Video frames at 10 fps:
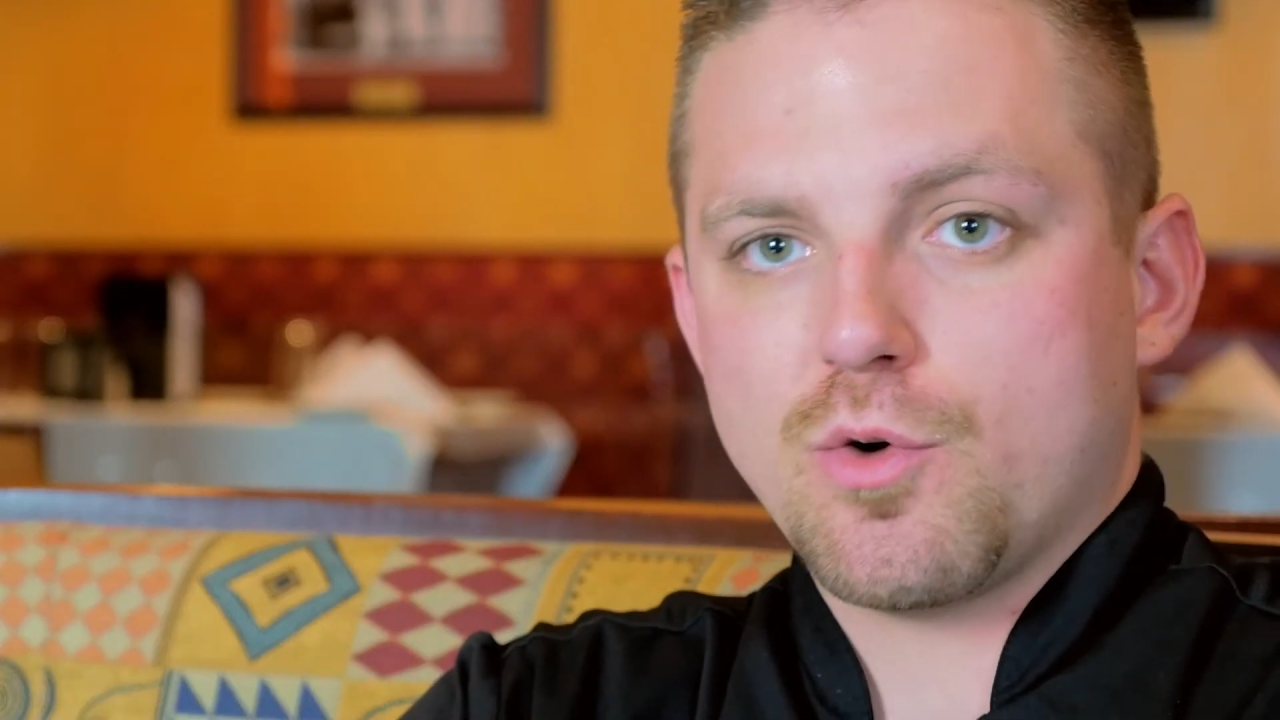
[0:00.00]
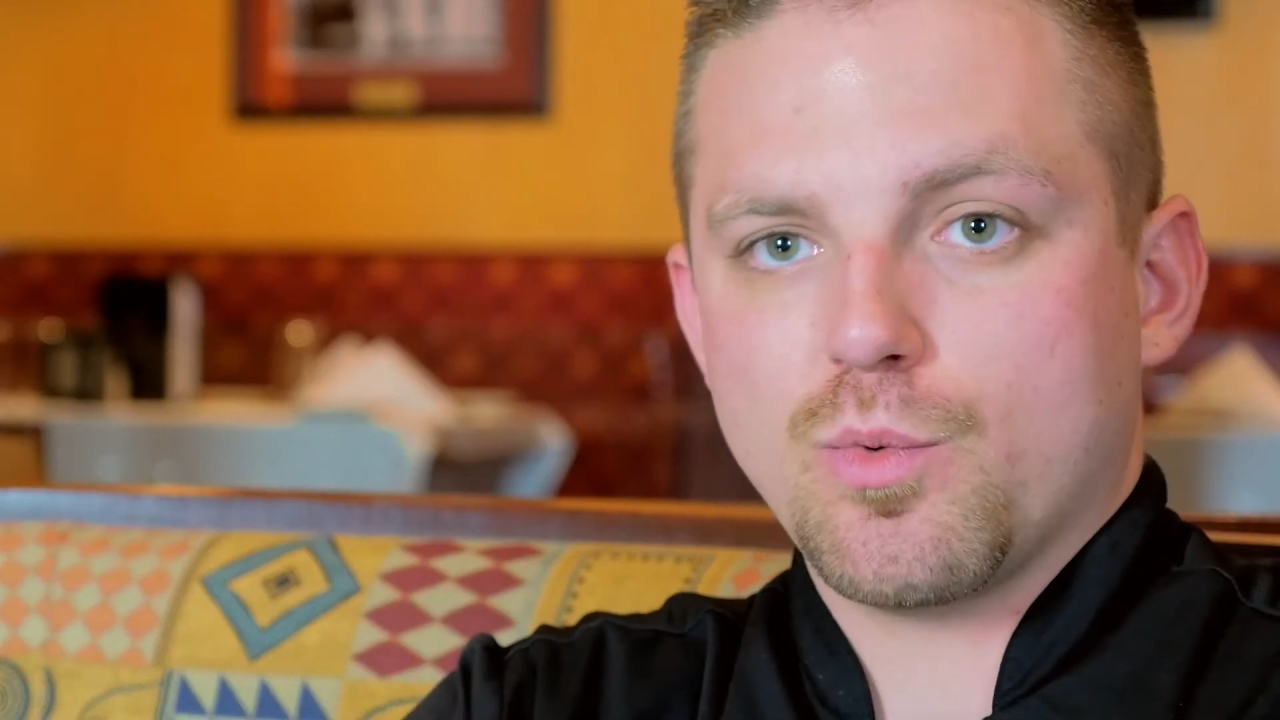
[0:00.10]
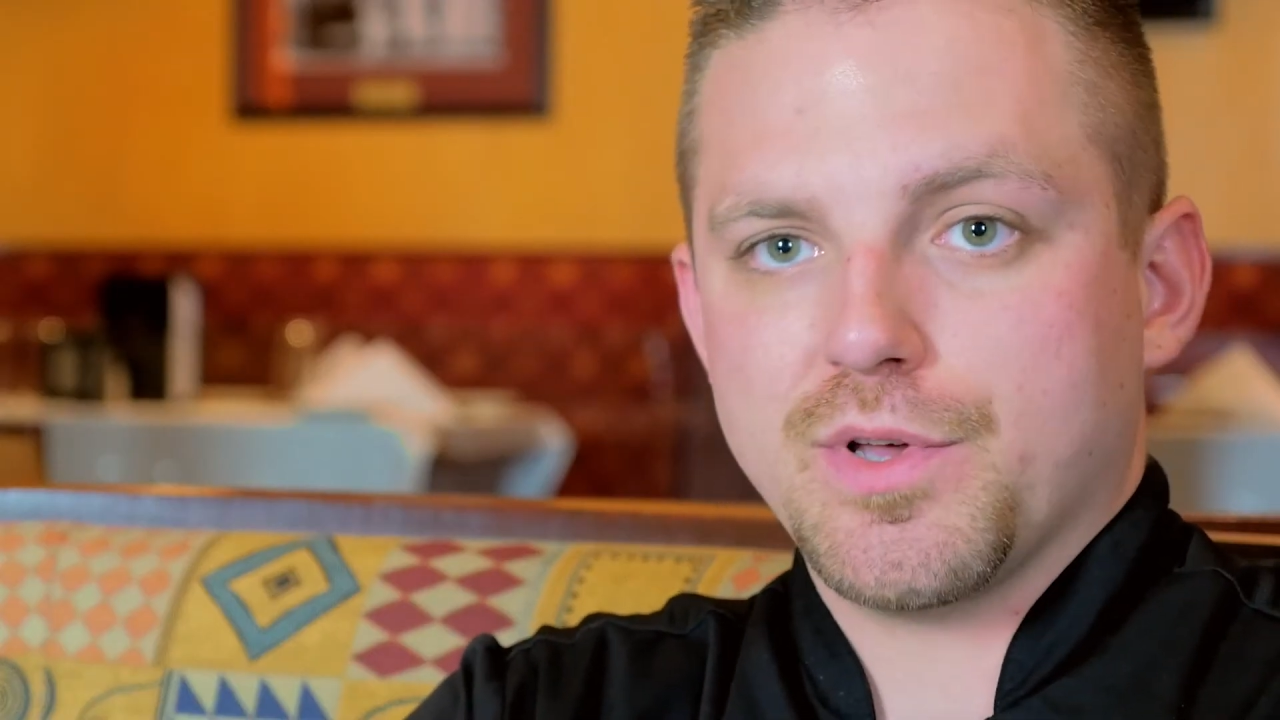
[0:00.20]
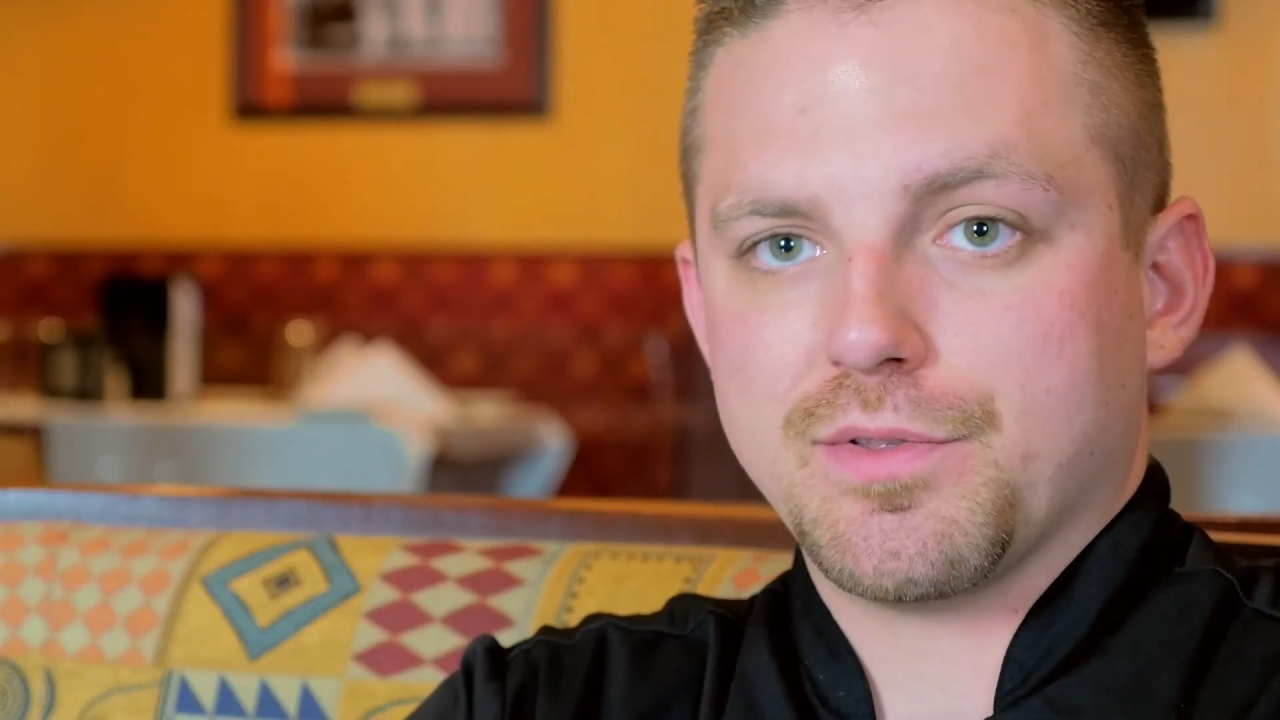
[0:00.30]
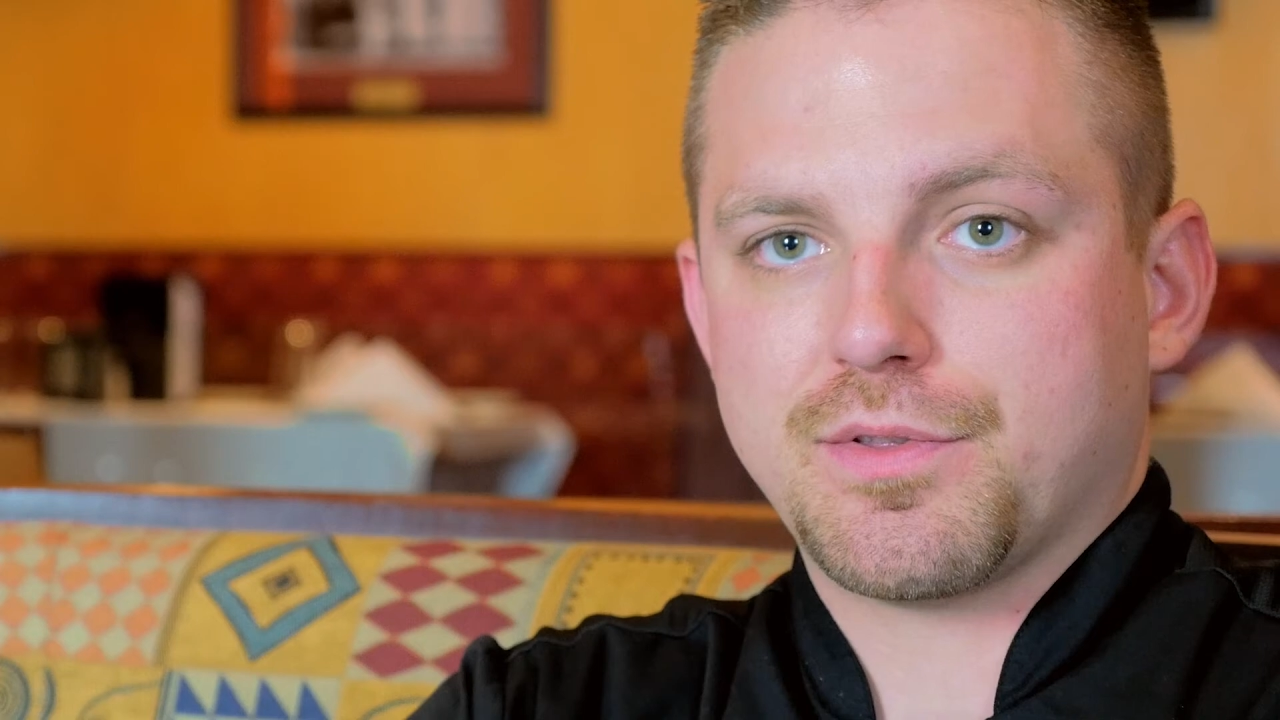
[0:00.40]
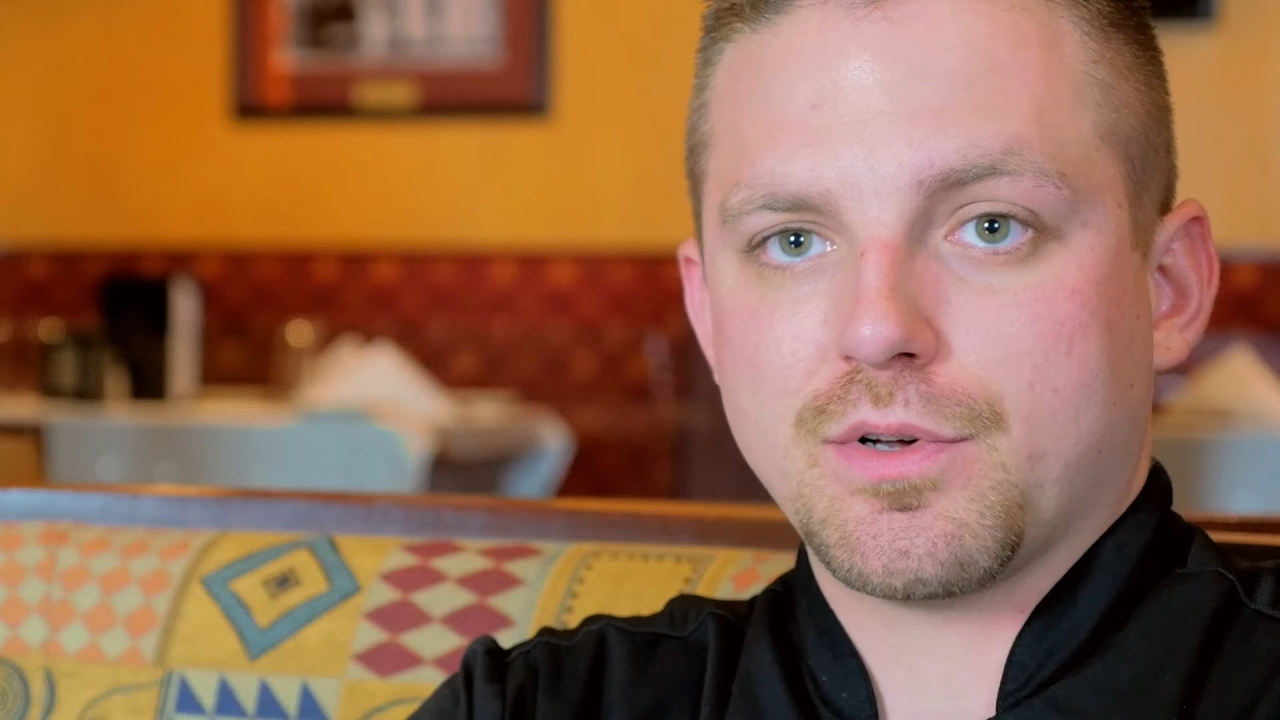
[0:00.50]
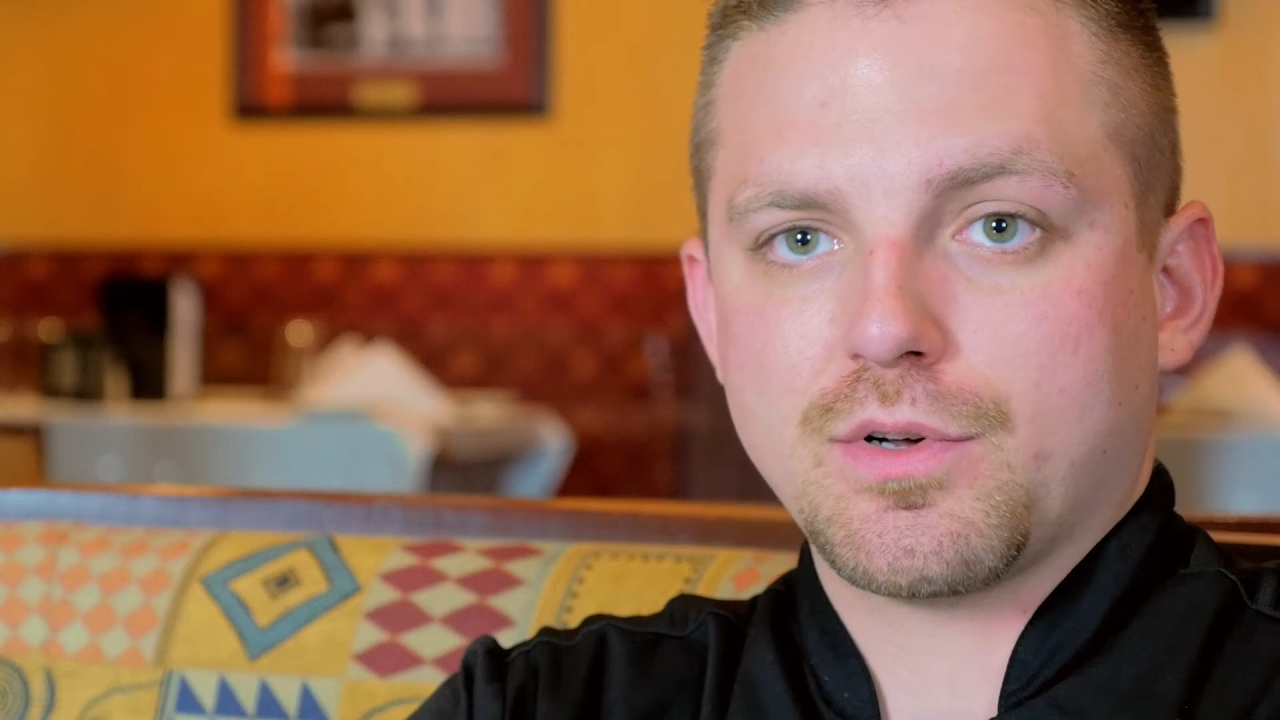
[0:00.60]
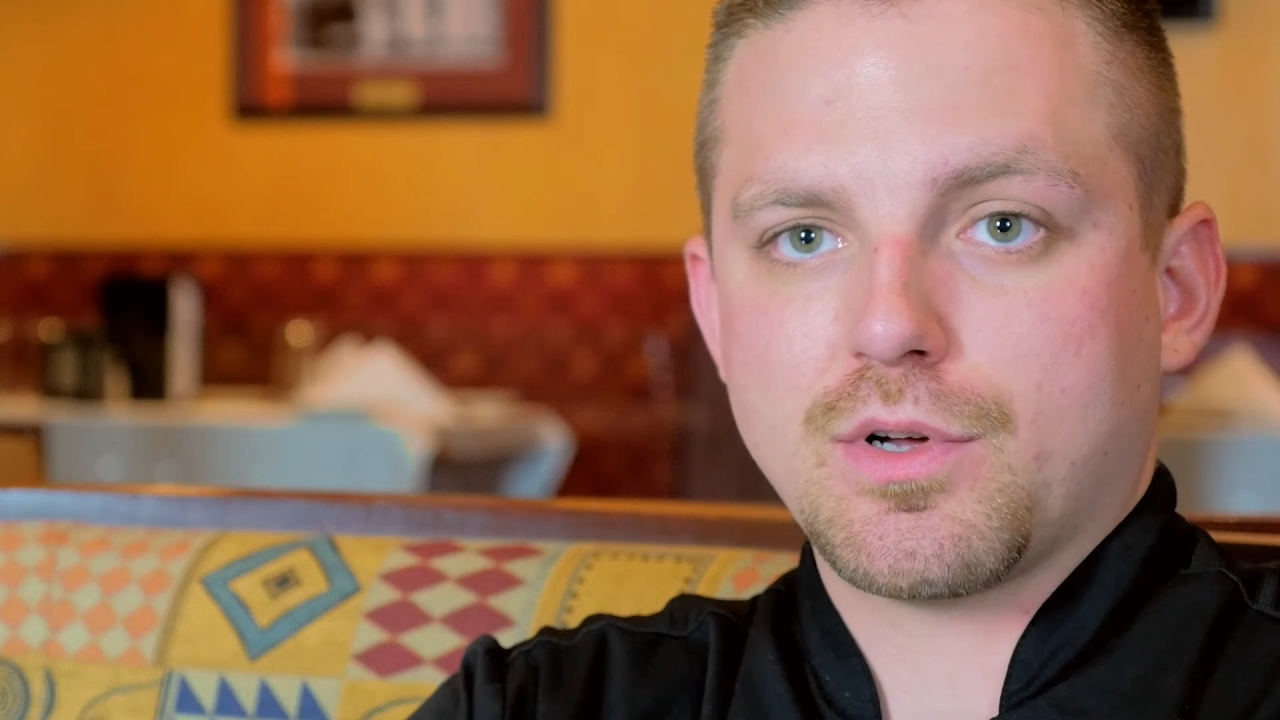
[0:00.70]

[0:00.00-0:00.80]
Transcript: with